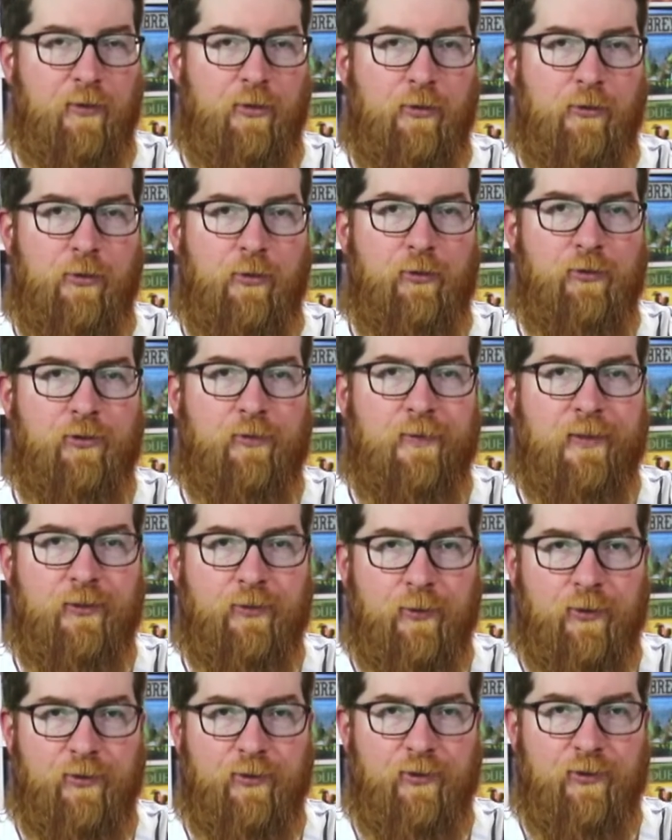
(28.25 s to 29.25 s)
you use your
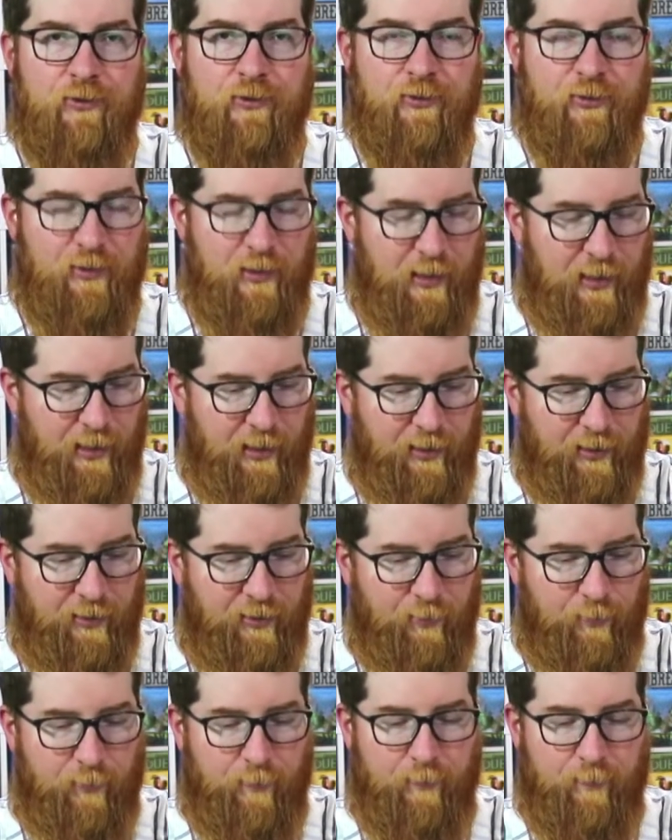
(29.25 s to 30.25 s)
resources in
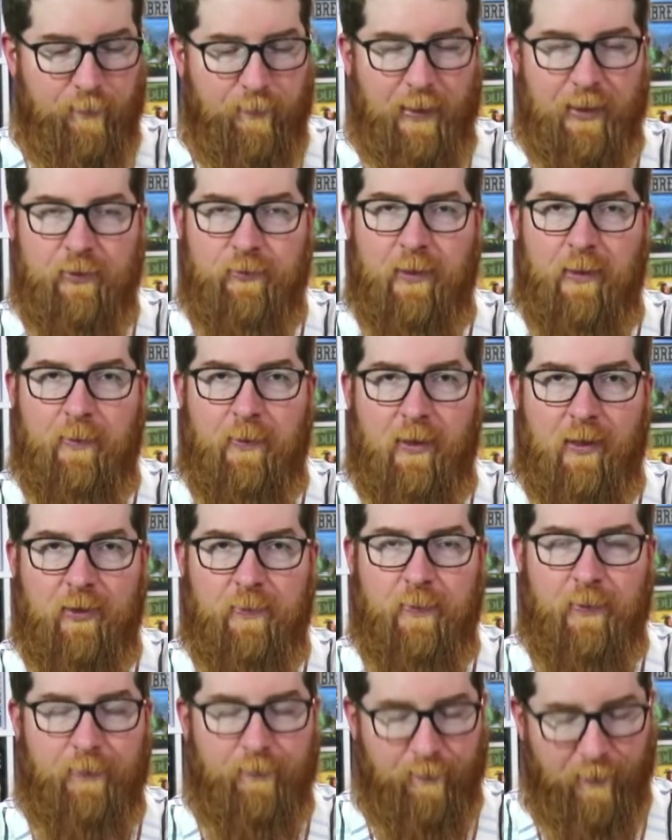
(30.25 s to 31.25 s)
the best way
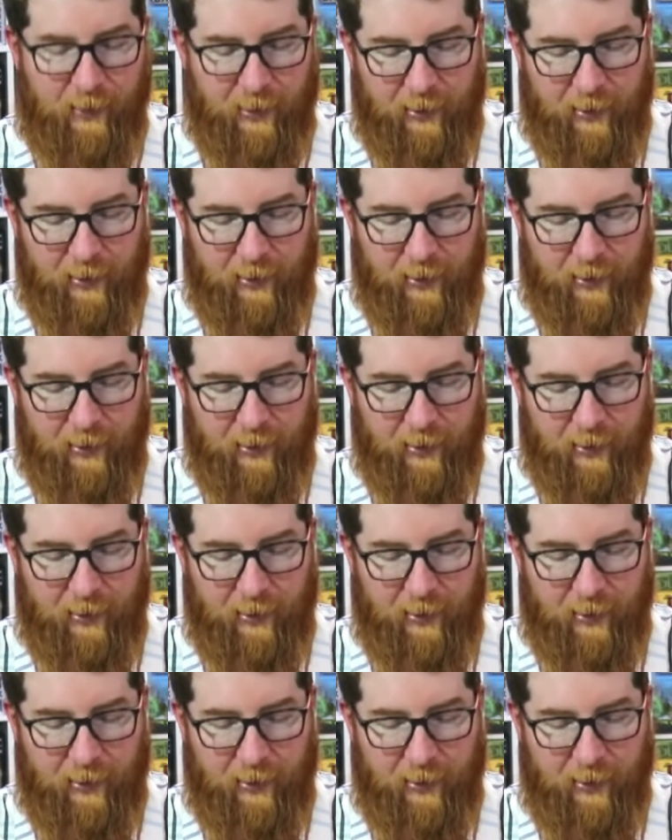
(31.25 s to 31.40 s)
possible.